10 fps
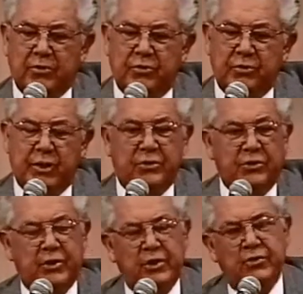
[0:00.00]
you got your
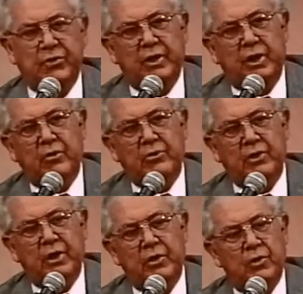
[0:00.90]
teacher salaries, you
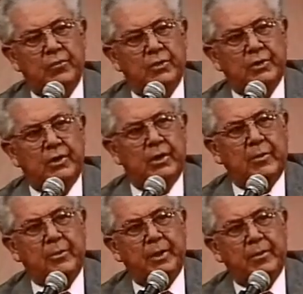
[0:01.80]
got university to
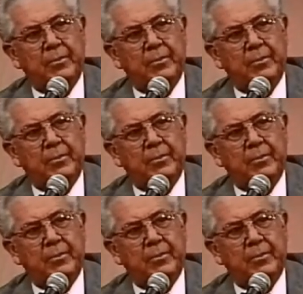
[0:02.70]
operate,